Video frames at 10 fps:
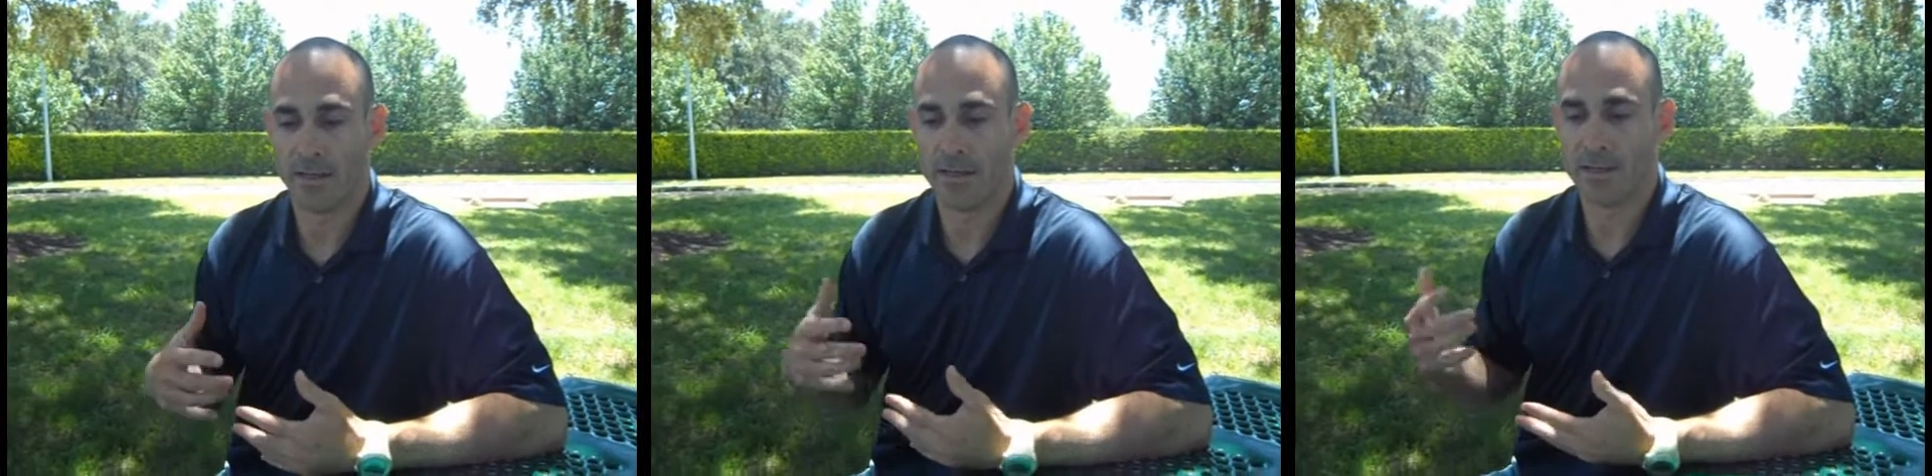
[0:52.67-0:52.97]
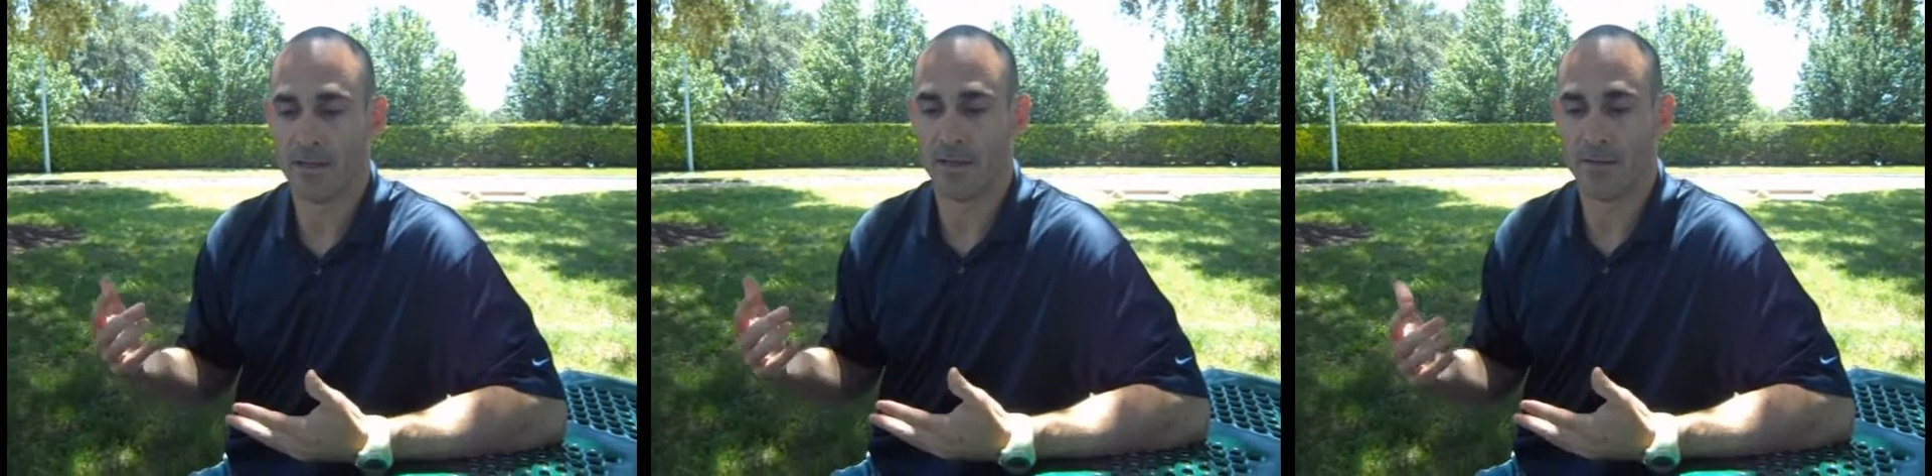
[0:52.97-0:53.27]

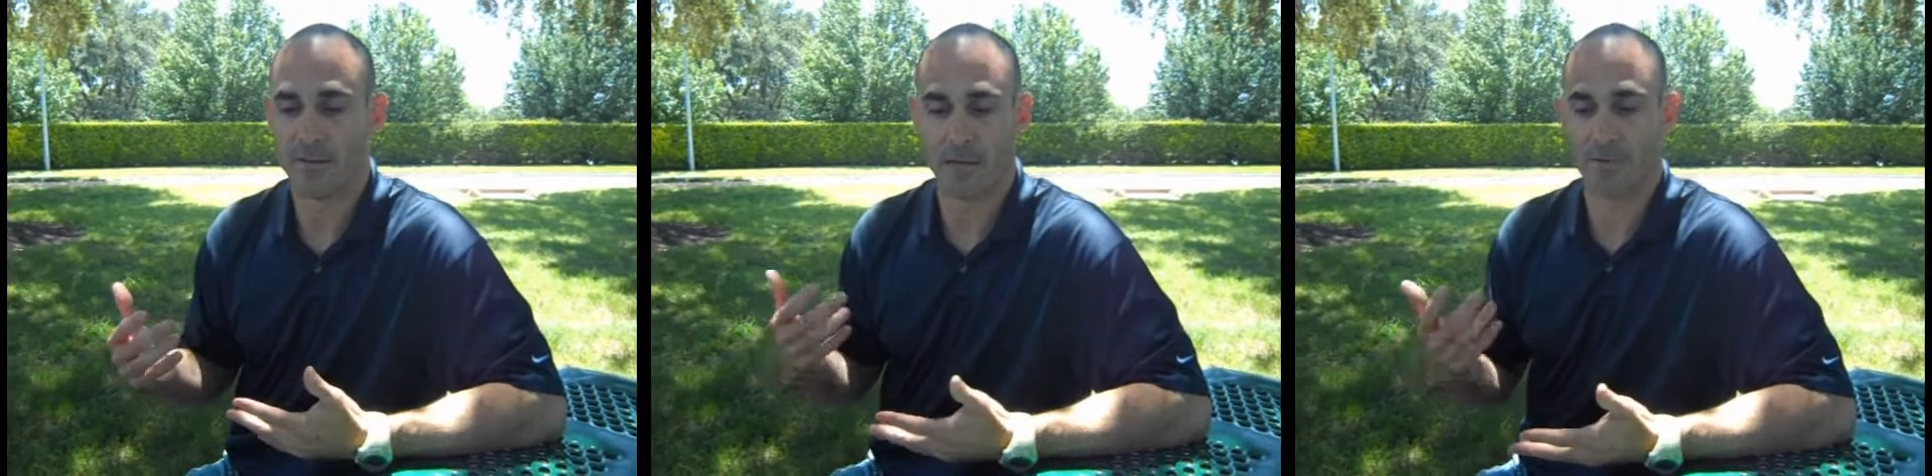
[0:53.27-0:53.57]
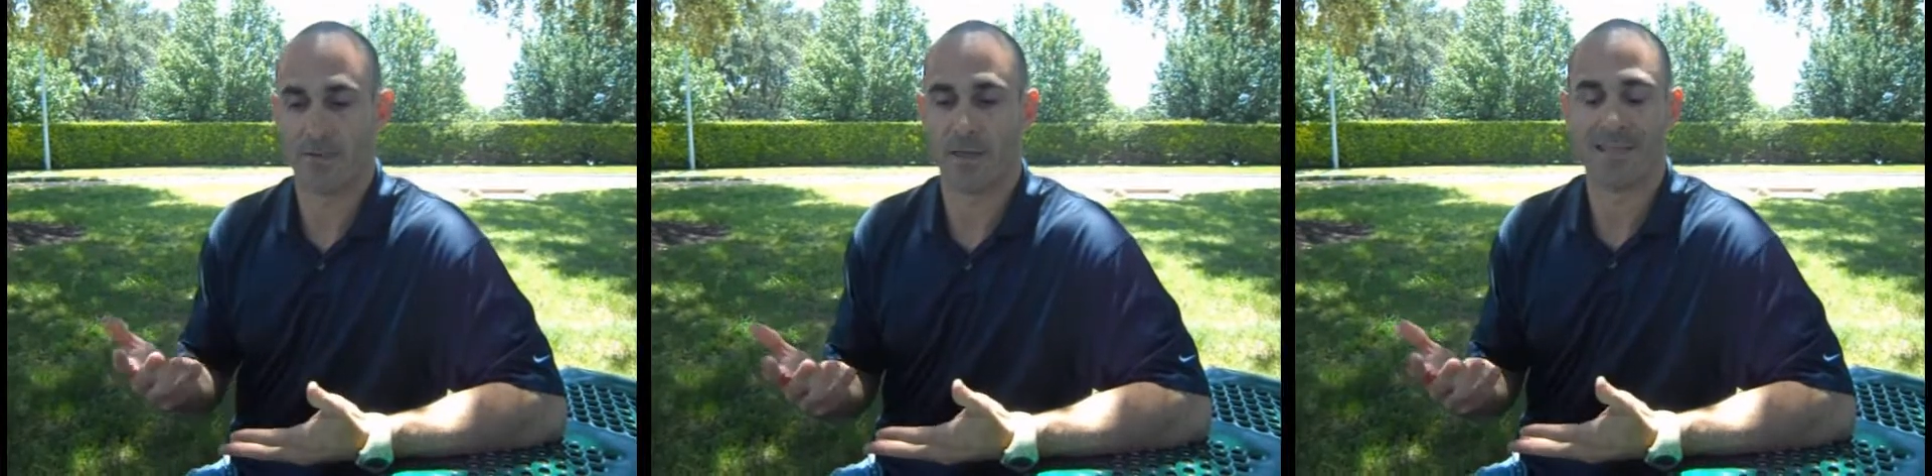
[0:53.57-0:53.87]
and, and the
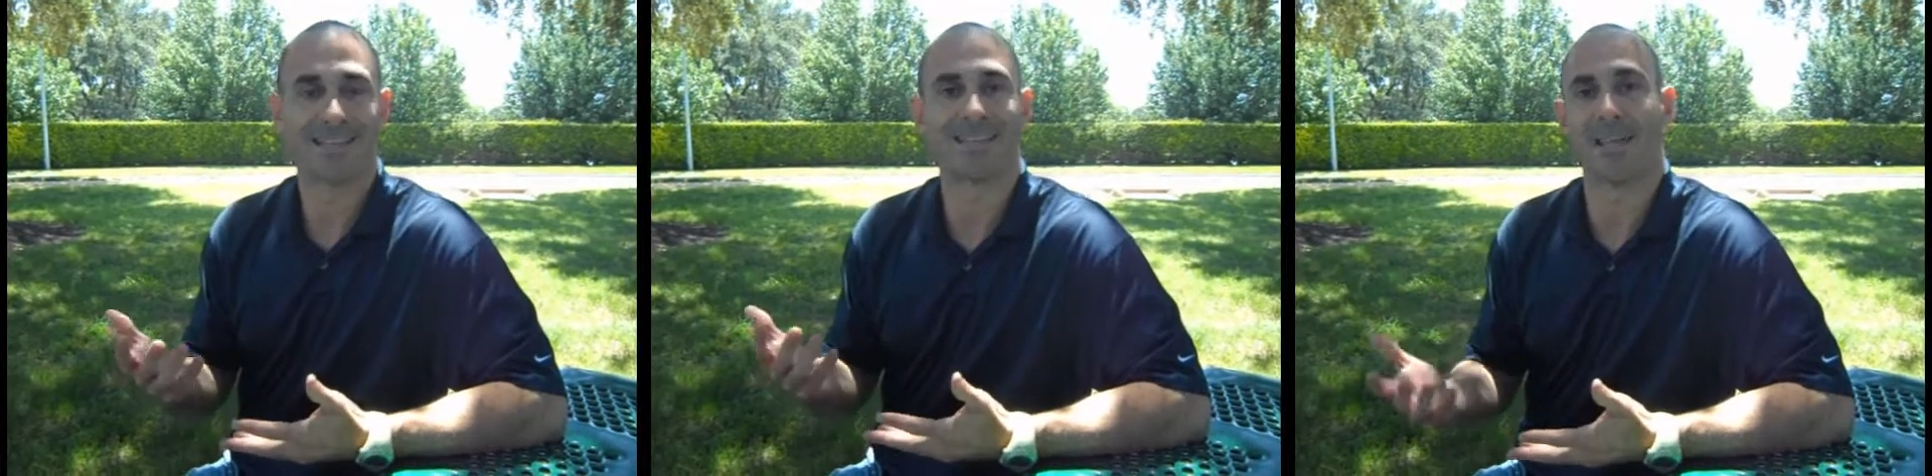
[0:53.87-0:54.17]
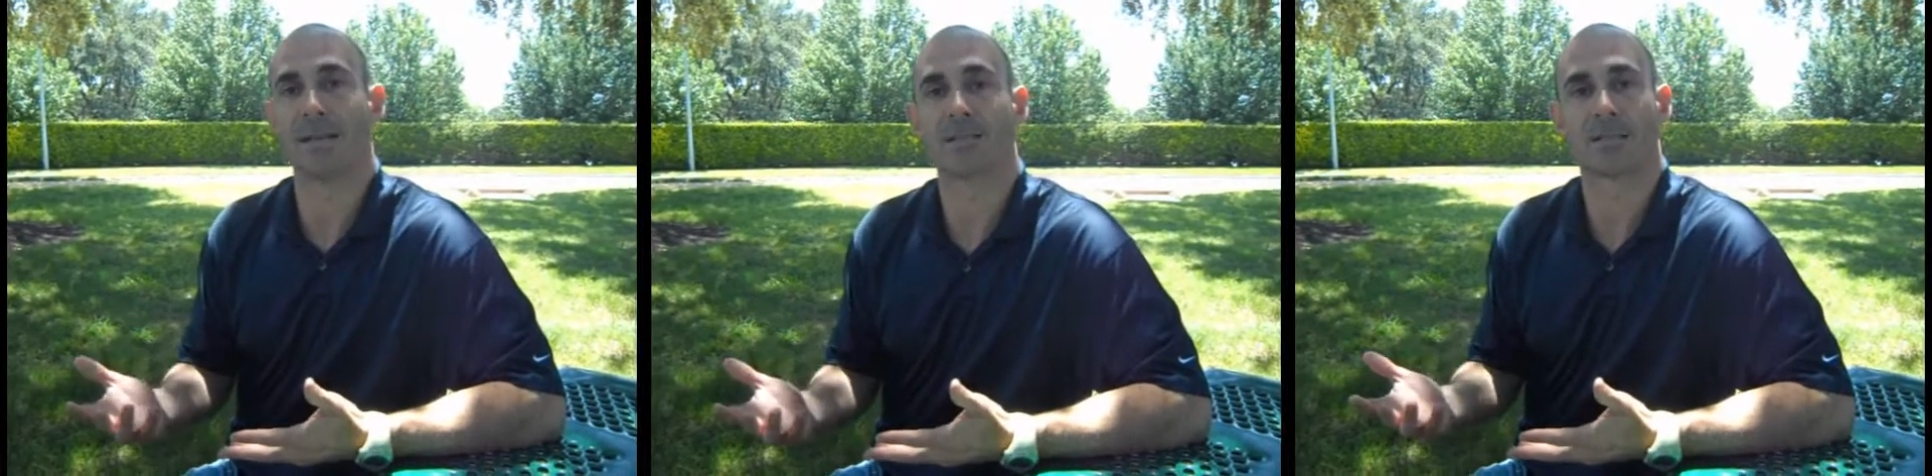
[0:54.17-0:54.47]
other thing in
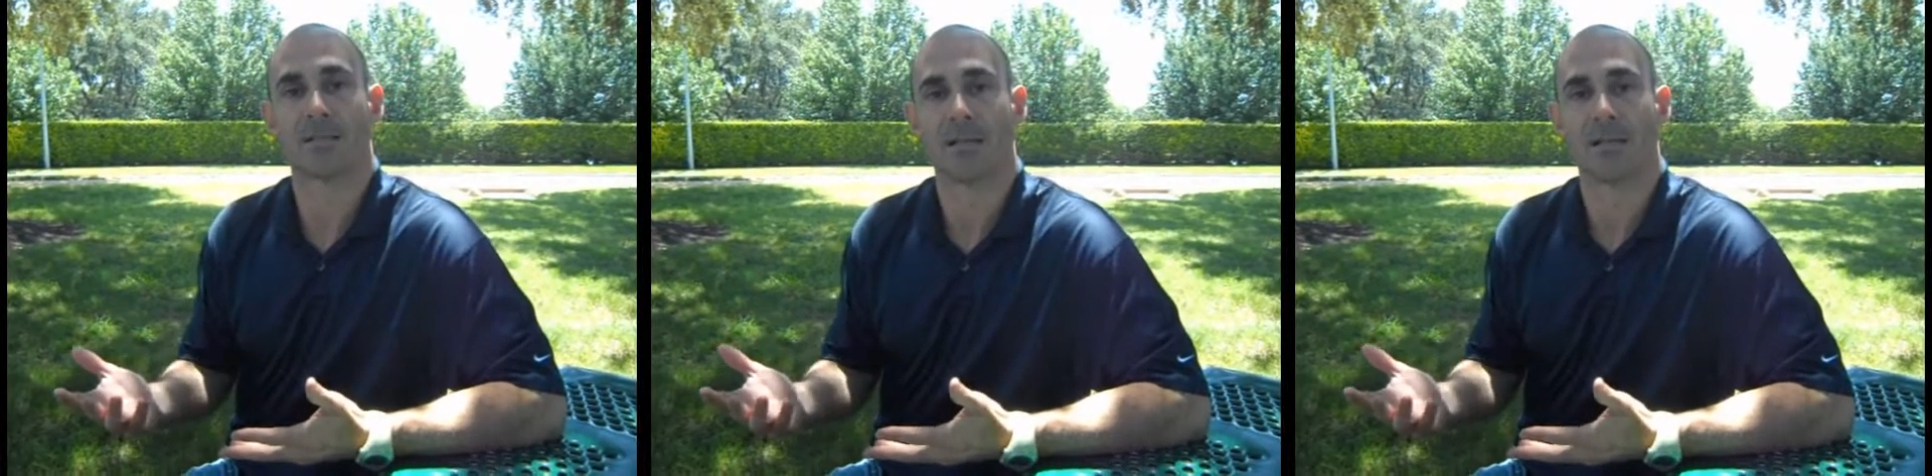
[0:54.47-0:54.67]
tennis,